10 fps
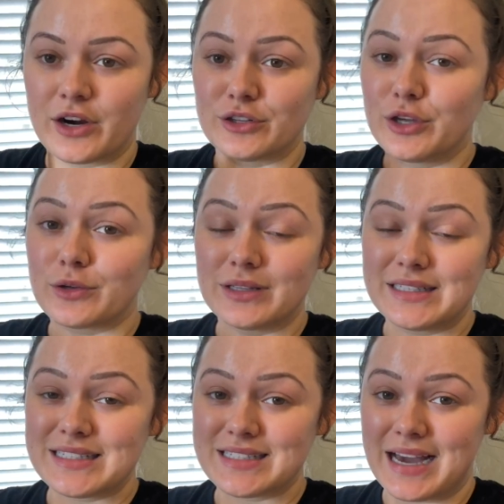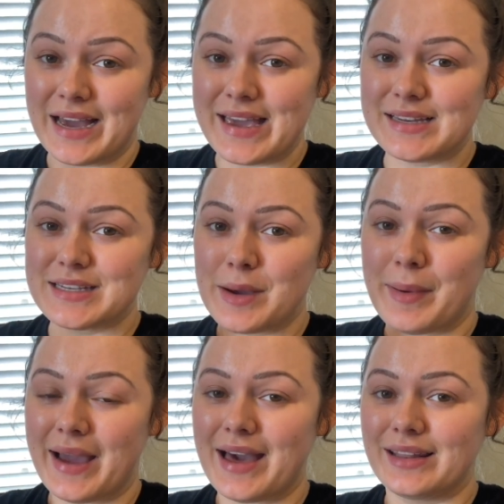are locally designed
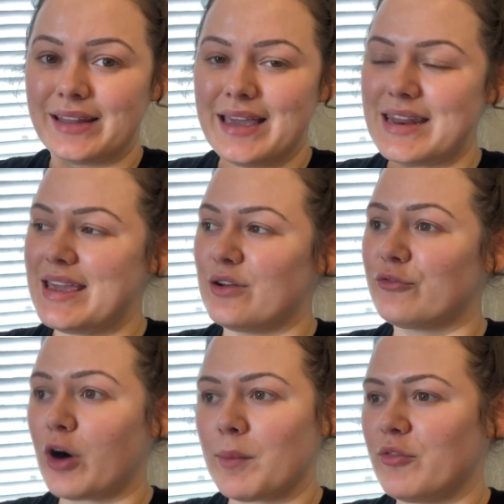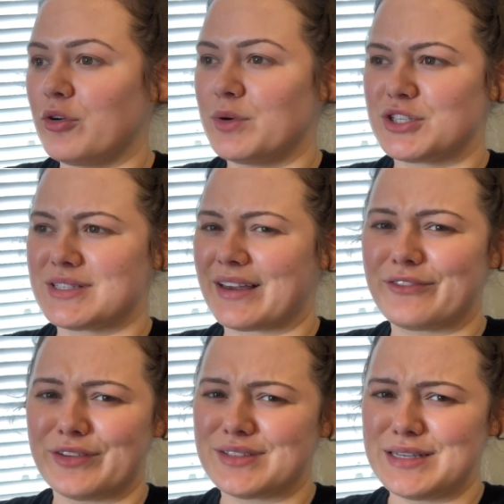by a lady in Farmerville, which is like
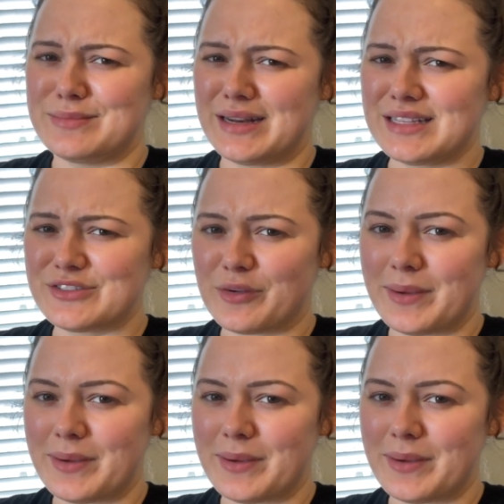15 minutes from